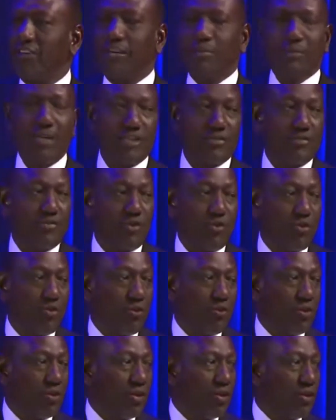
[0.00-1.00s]
much
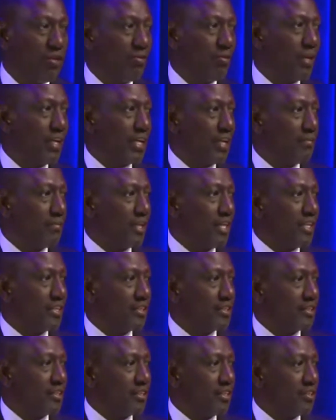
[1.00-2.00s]
for welcoming
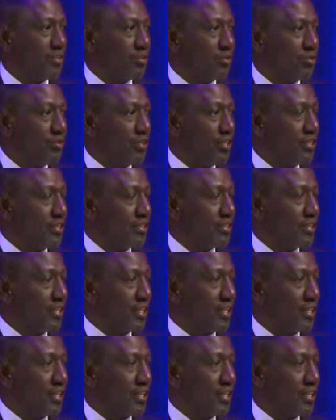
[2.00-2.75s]
us into this